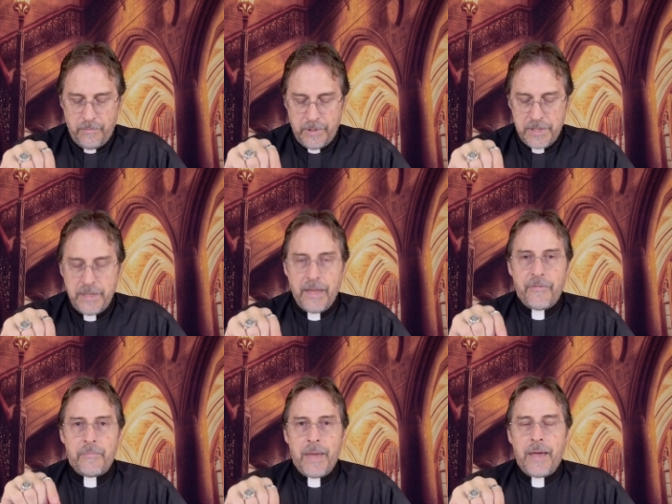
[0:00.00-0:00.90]
And we see
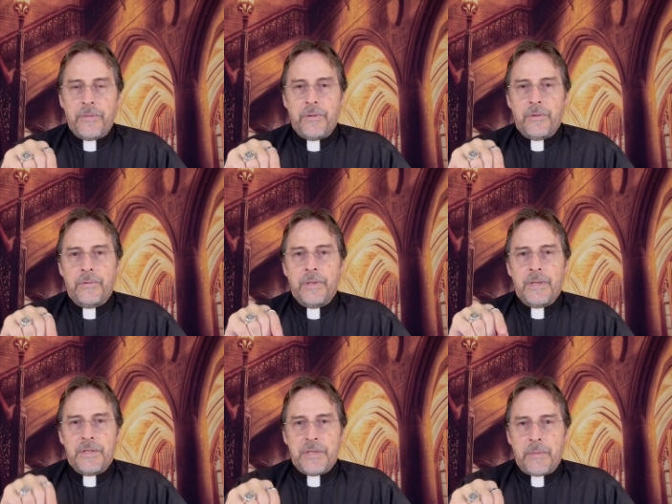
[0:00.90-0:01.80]
that from Matthew
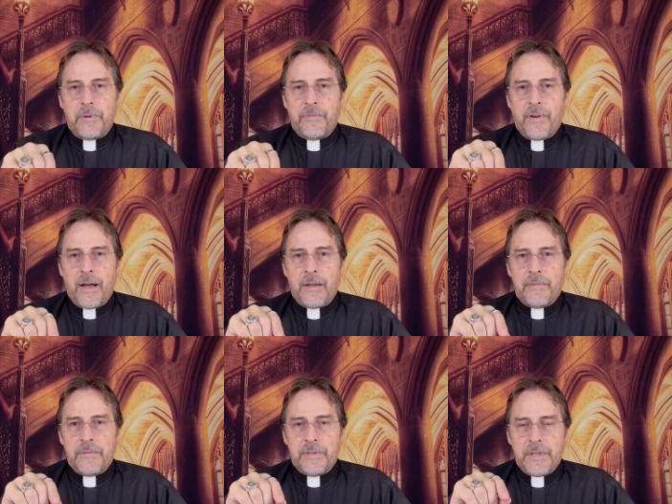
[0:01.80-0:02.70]
chapter
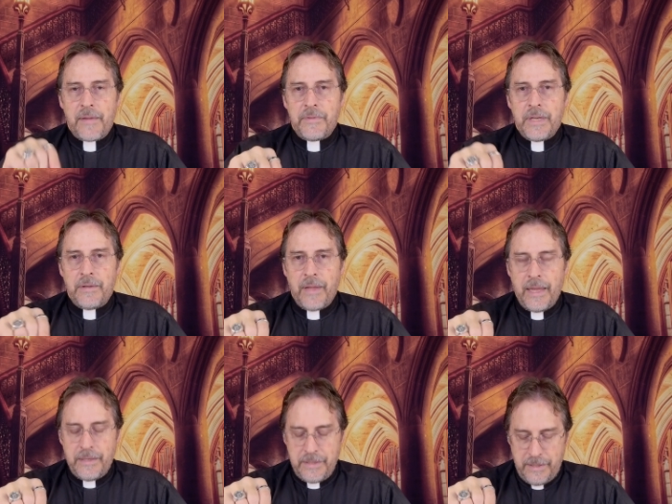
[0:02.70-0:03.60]
5, 17 to
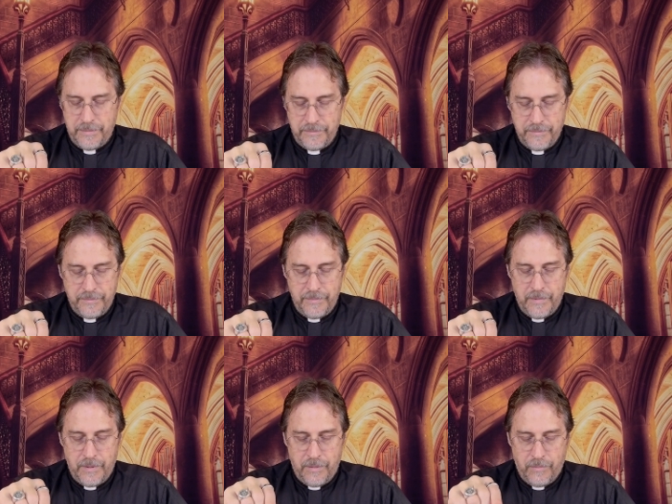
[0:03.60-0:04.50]
18.
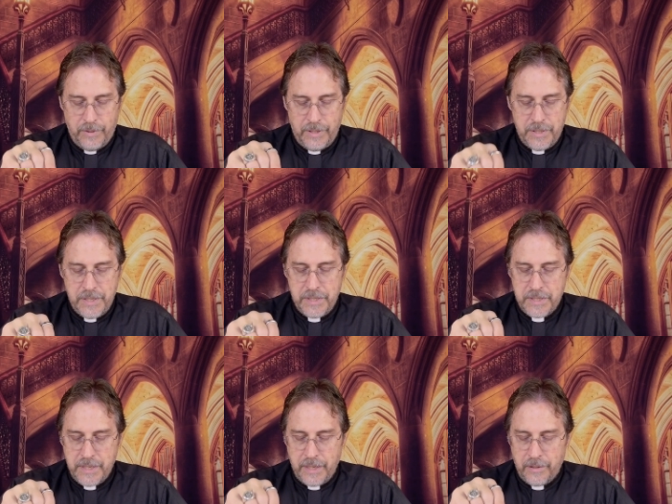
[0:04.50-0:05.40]
What did
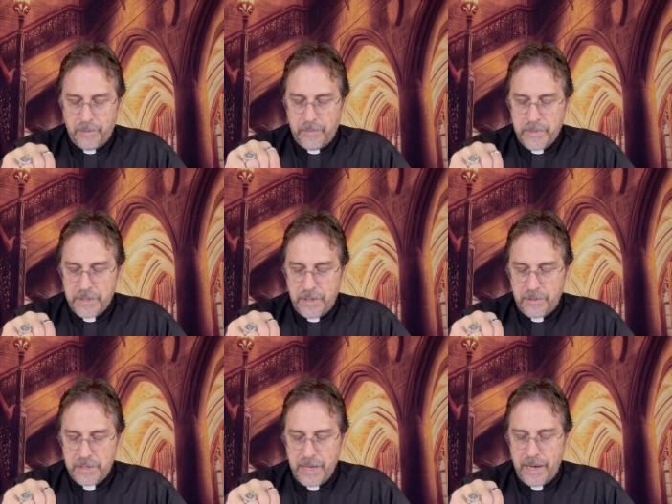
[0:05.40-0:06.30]
Jesus say to clear up the
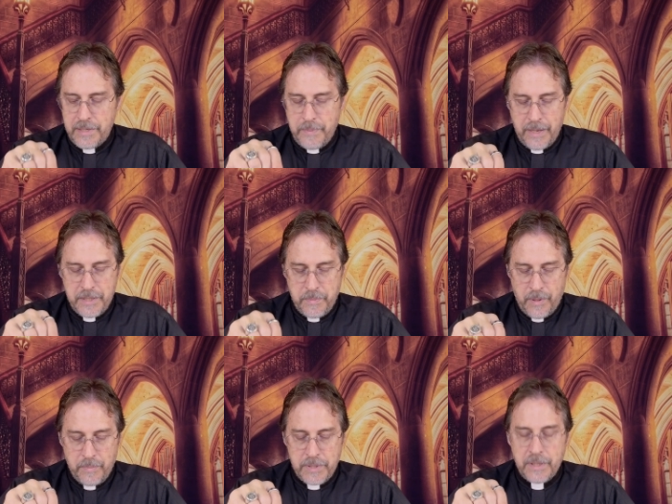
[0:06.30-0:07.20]
misunderstandings about his
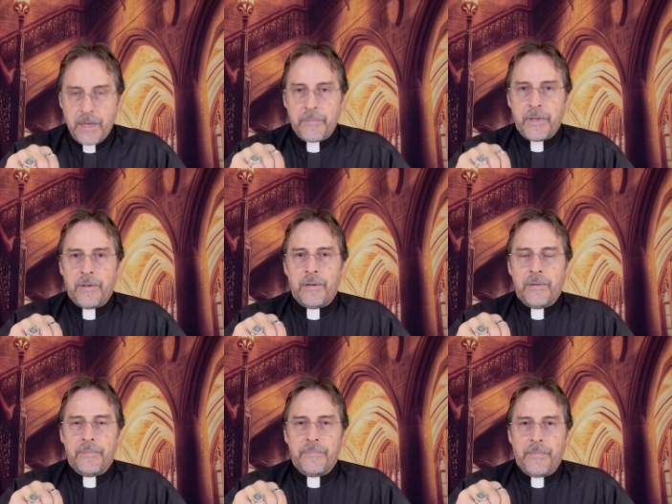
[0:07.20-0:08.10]
purpose in coming to
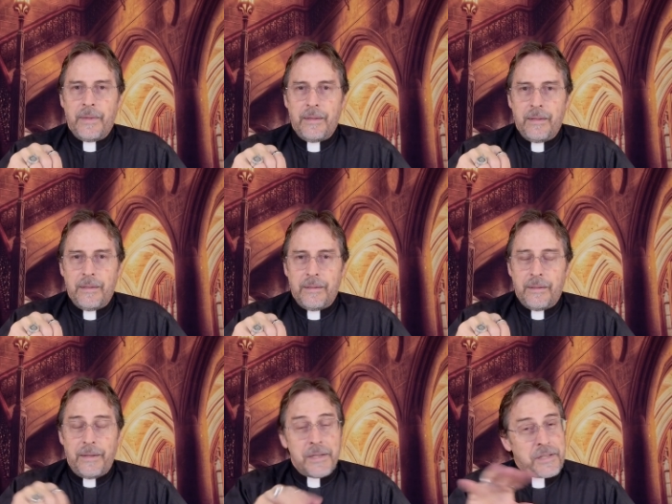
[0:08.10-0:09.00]
earth?
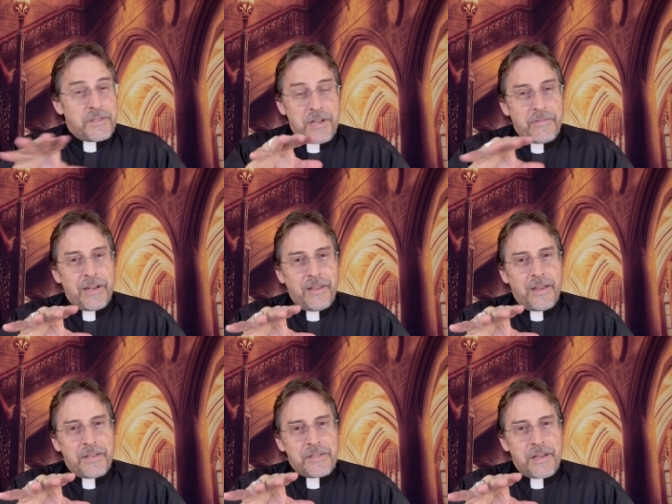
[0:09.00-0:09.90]
And this can generate a
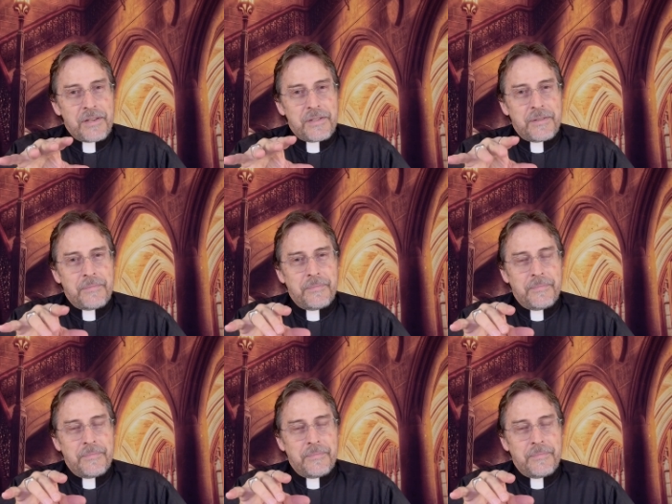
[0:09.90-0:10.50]
lot of discussion.